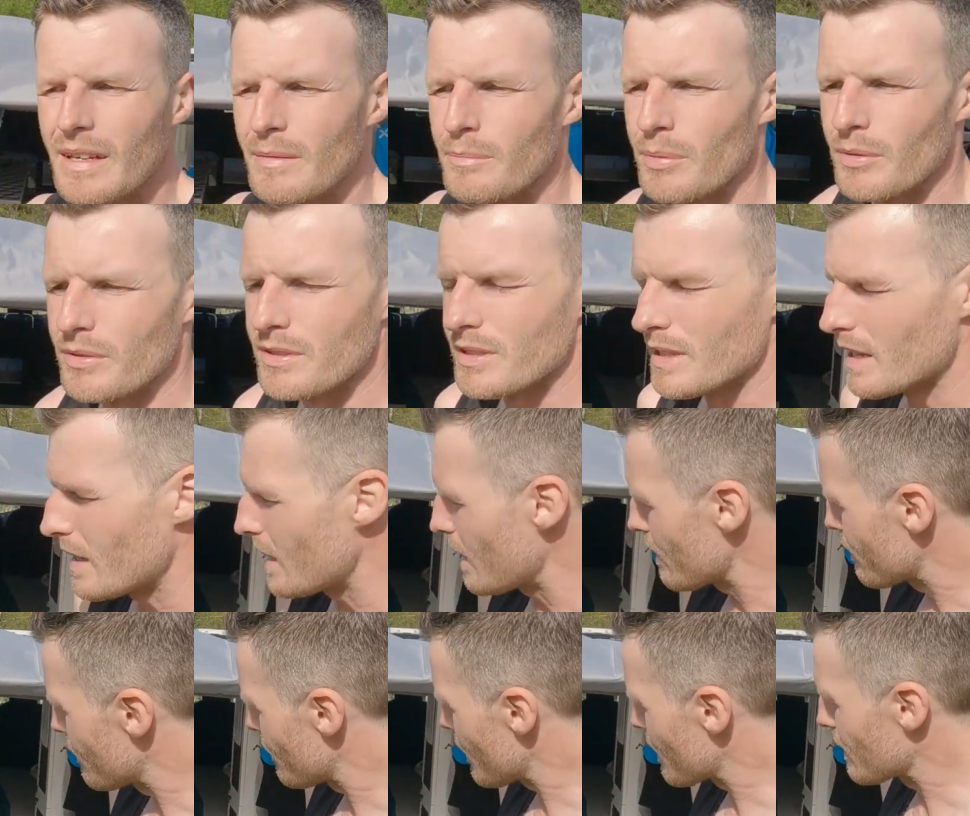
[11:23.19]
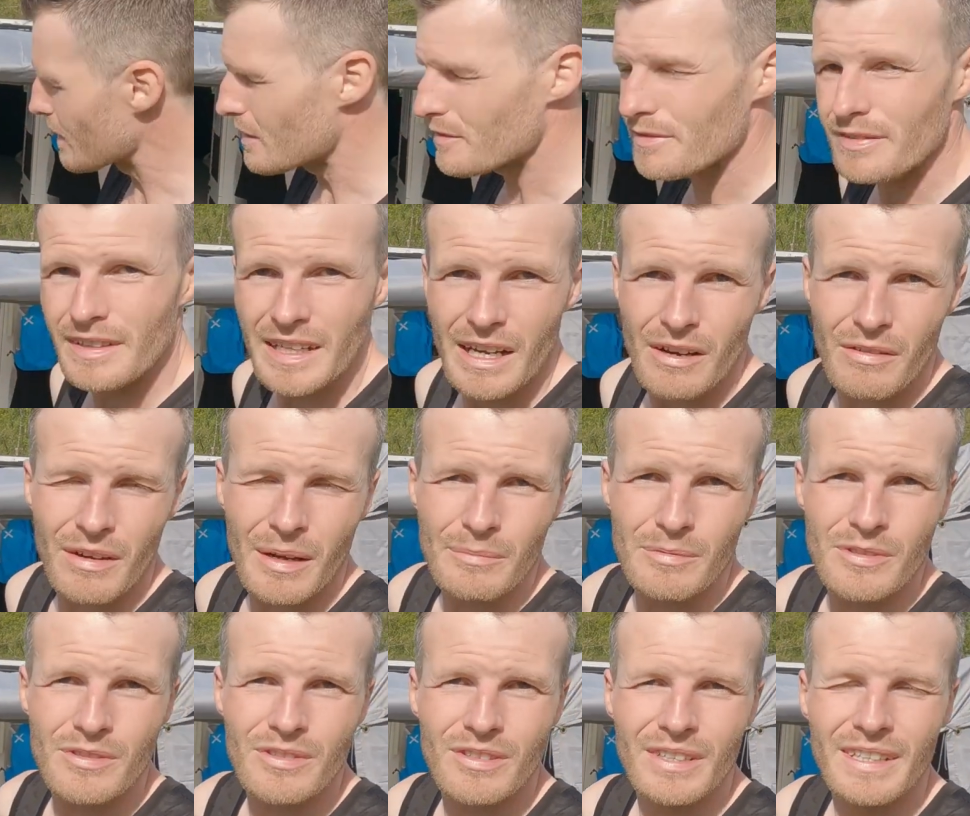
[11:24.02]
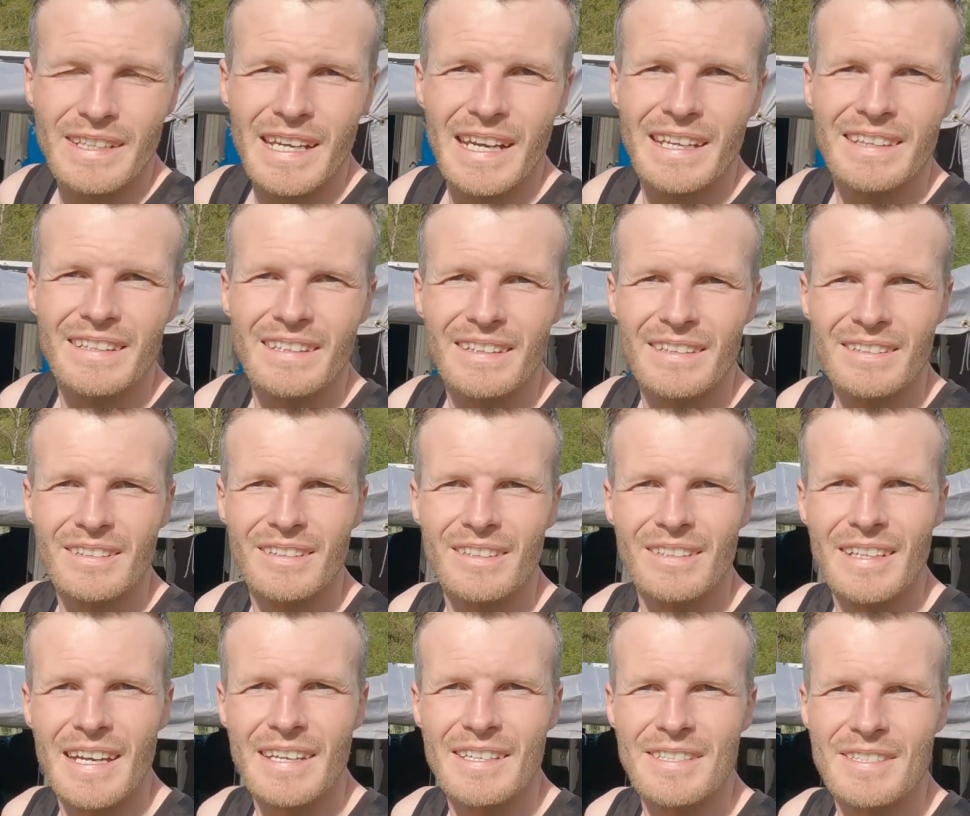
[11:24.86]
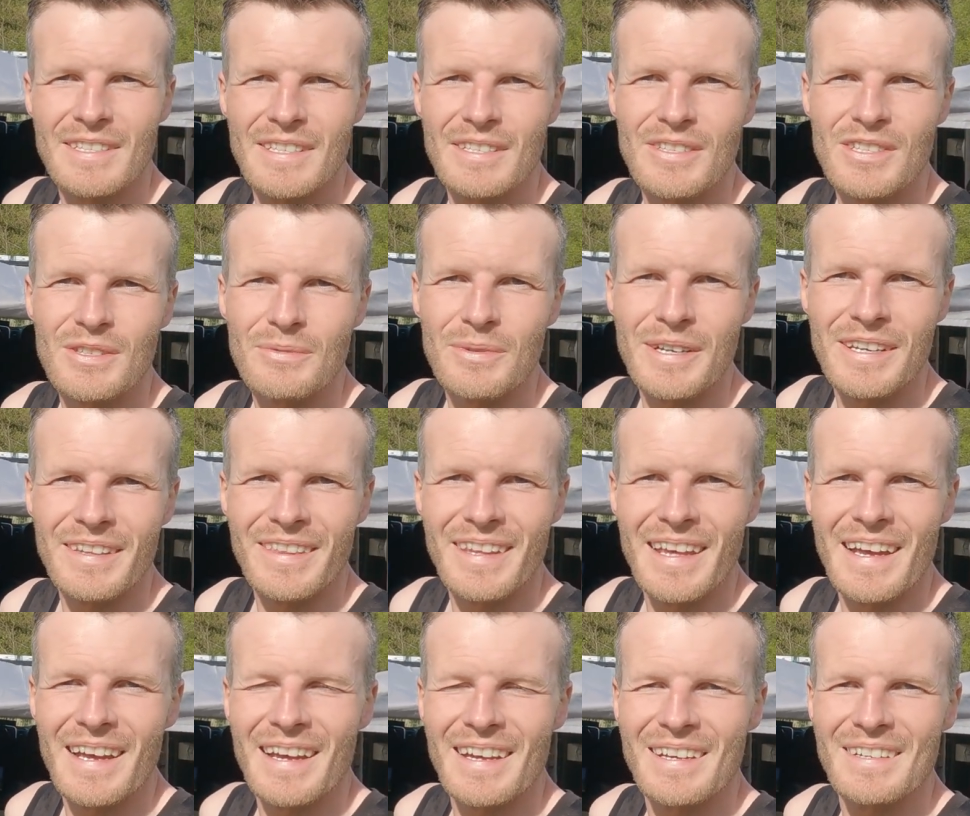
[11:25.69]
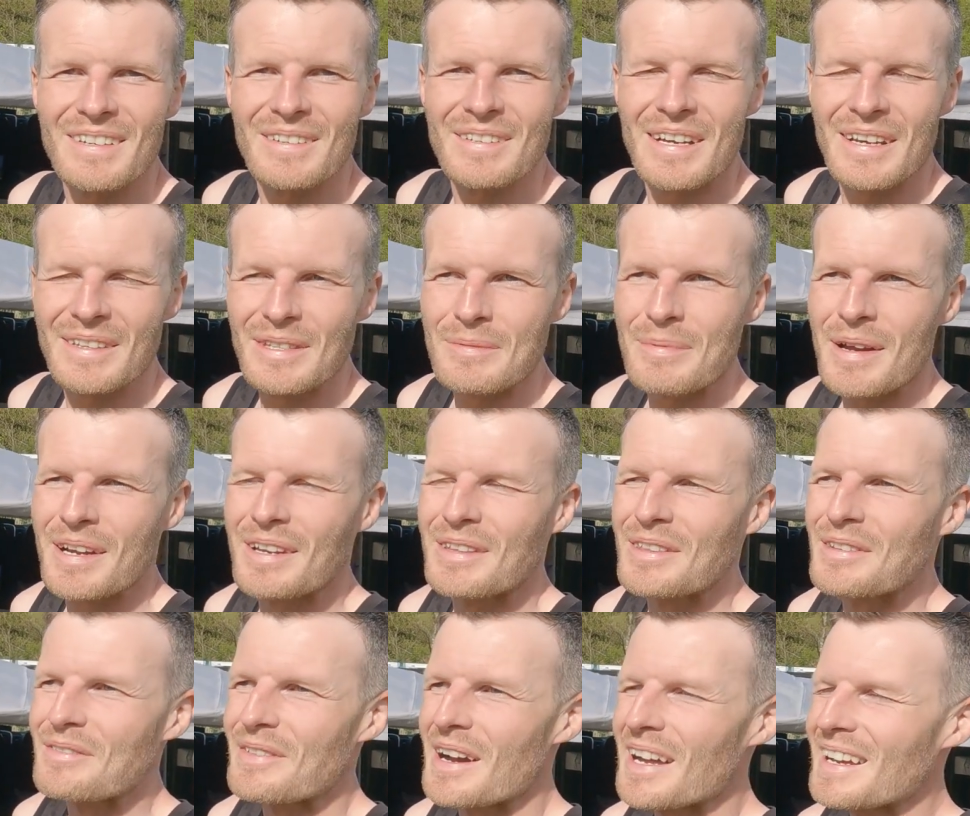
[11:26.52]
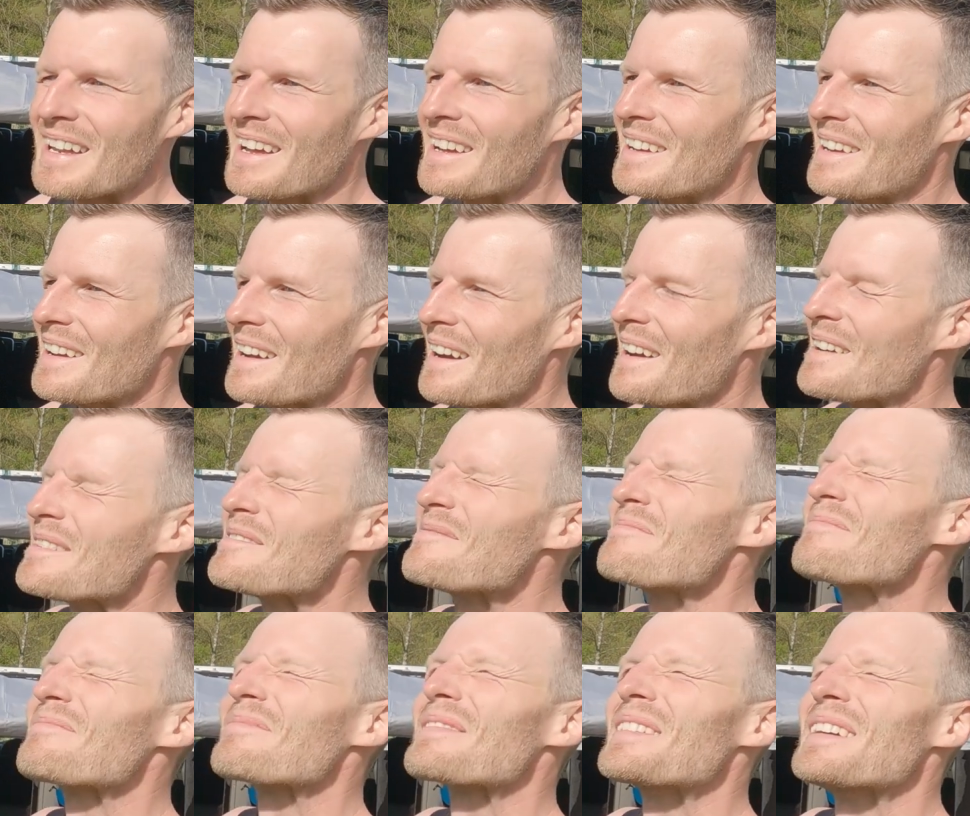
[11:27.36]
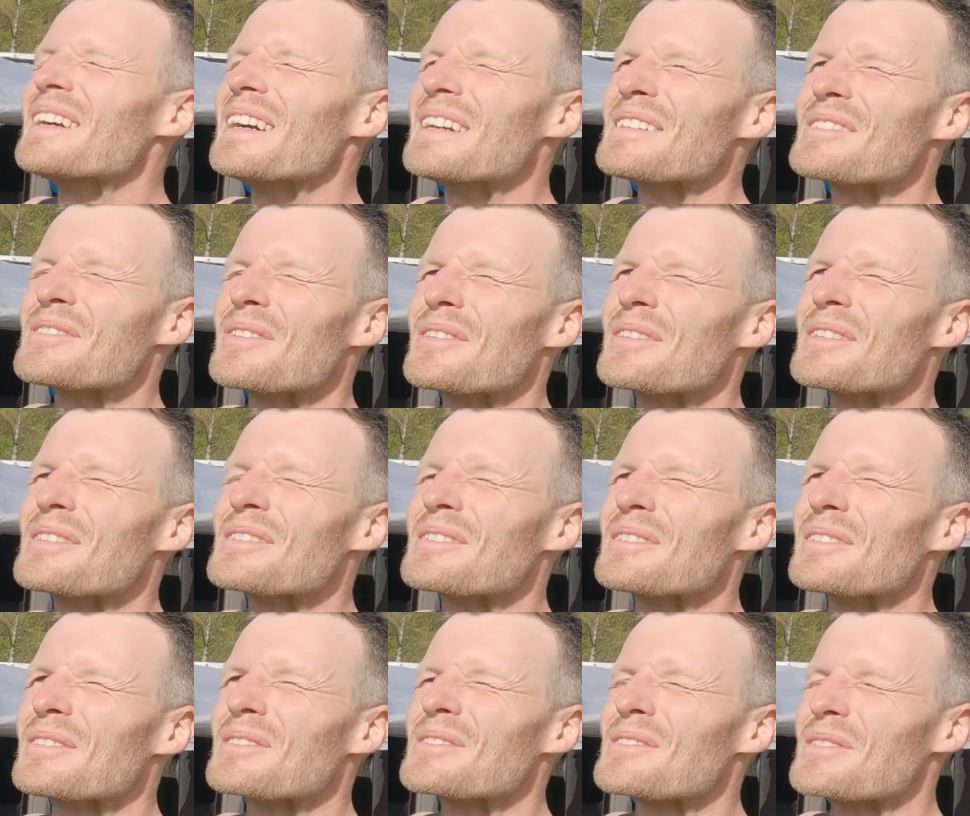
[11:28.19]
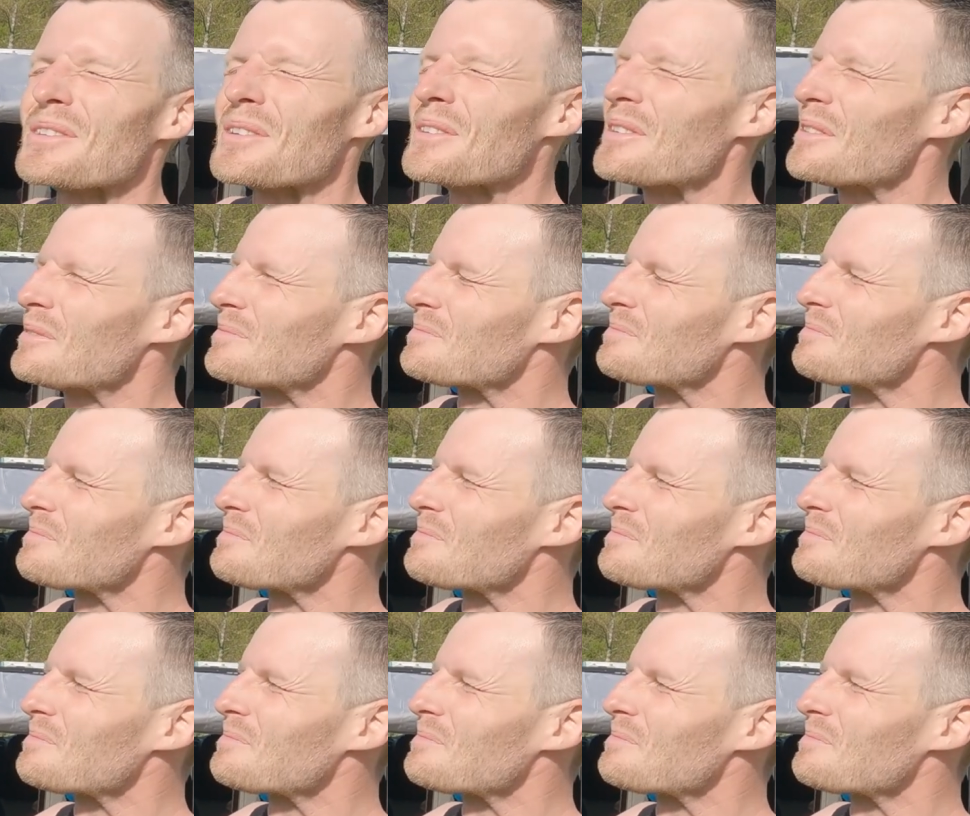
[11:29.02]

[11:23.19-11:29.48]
But I think for now, I'm just going to get in the little editing suite there at the back of the van. Enjoy this little sun.